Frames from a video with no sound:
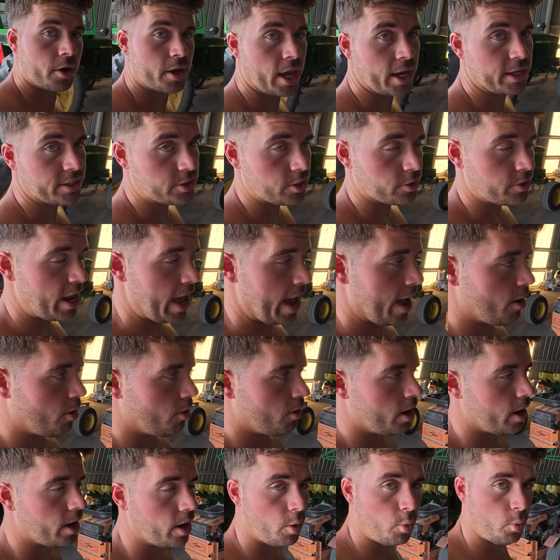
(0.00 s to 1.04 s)
Okay, so
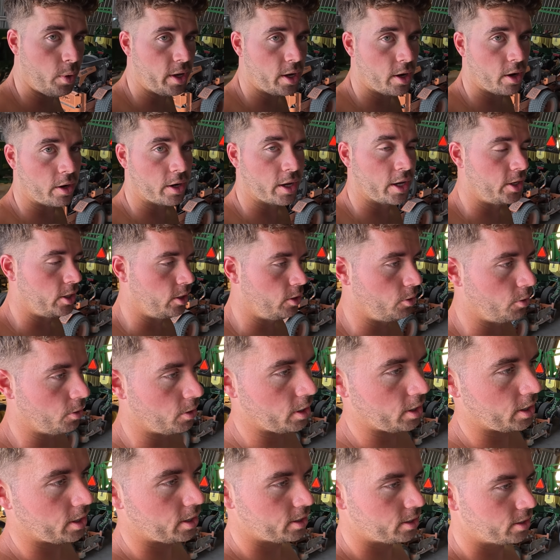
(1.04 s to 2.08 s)
now we
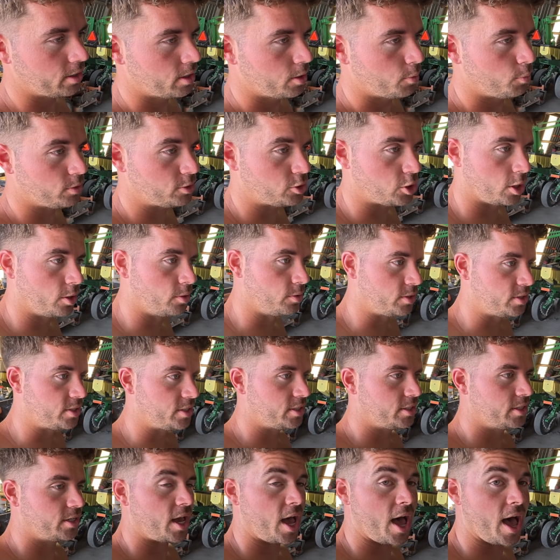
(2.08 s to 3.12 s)

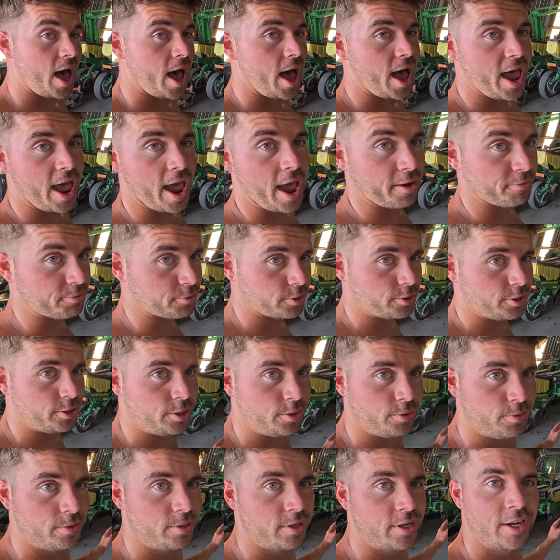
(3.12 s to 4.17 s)
chose a hot
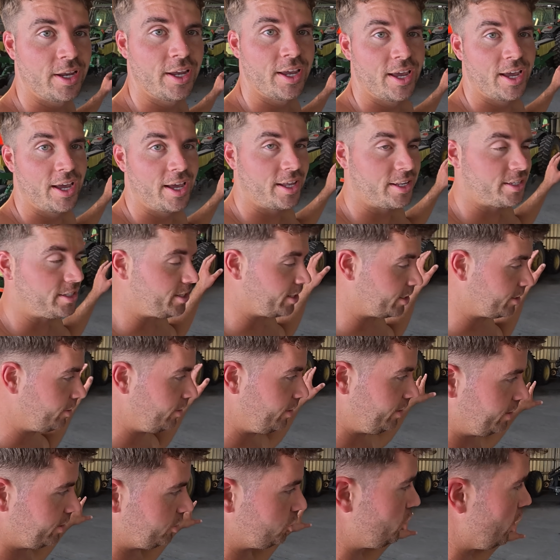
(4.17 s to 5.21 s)
afternoon to
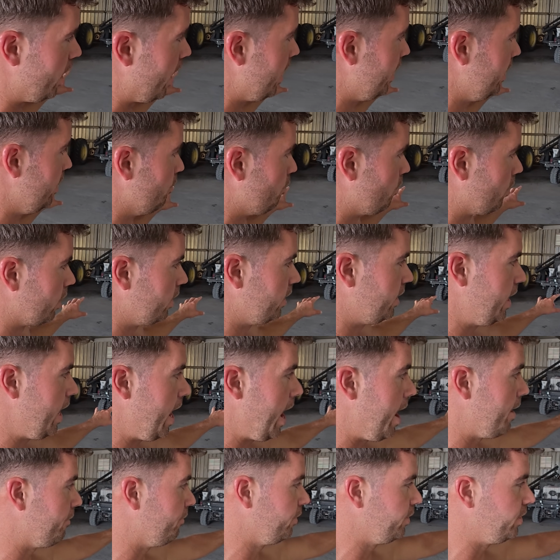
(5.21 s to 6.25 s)
clean the shed, and we're gonna
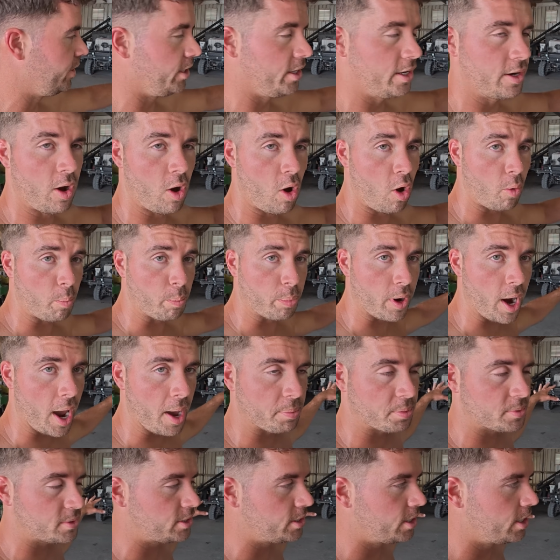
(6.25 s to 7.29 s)
get everything all
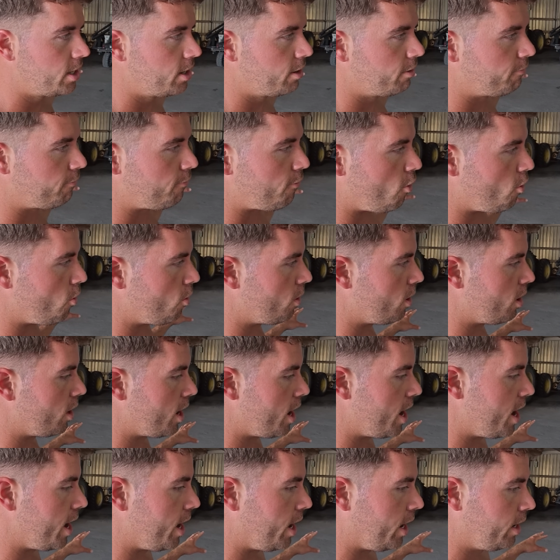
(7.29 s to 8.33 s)
prepped
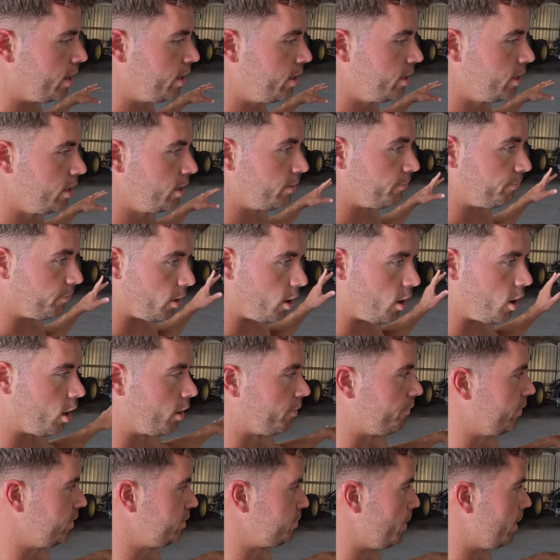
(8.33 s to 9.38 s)
for
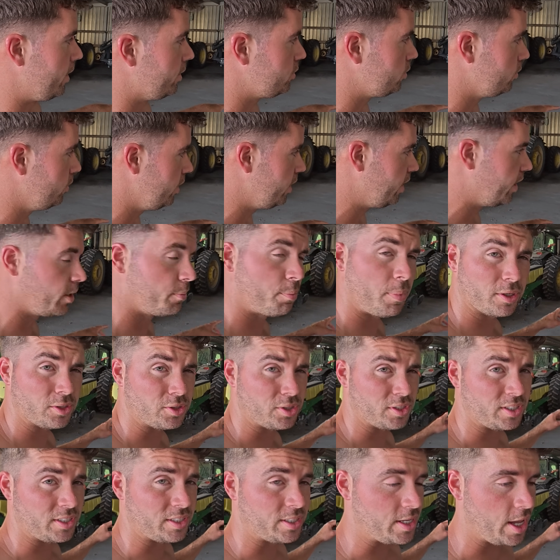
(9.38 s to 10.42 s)
harvest. Basically, get a
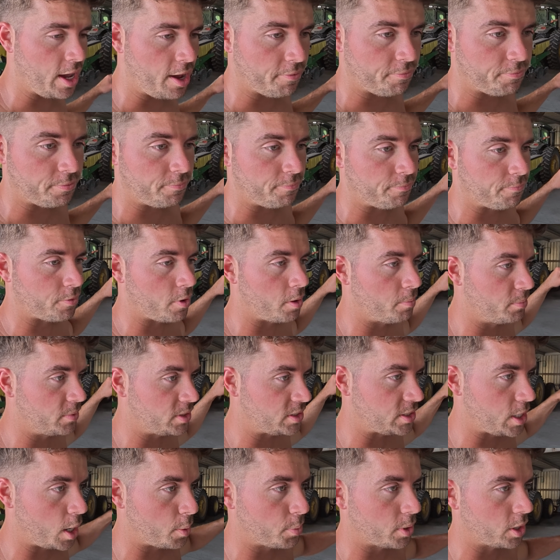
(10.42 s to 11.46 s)
bunch of the stuff from the
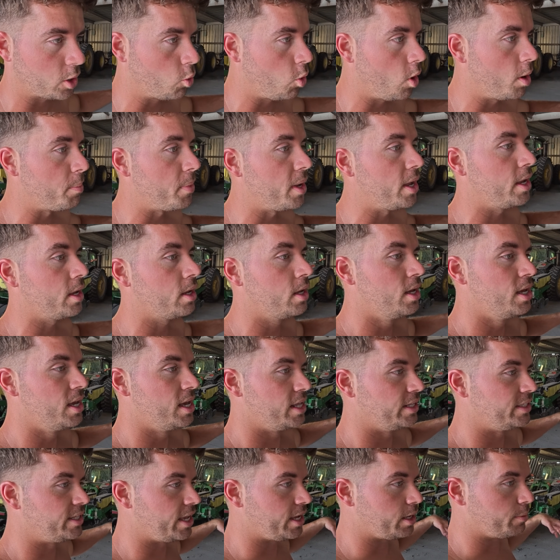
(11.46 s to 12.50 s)
summer equipment
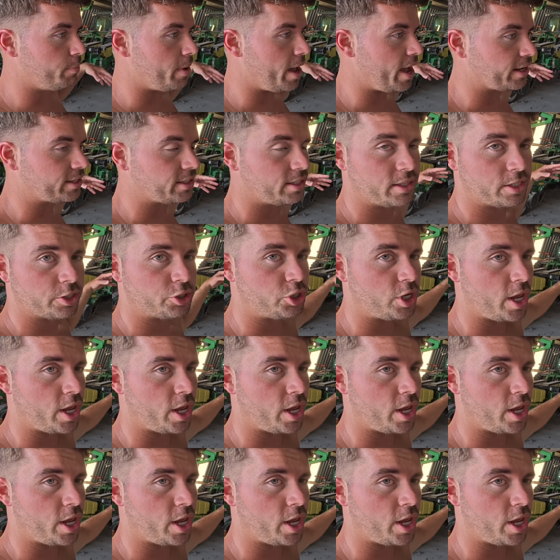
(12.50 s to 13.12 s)
taken back to the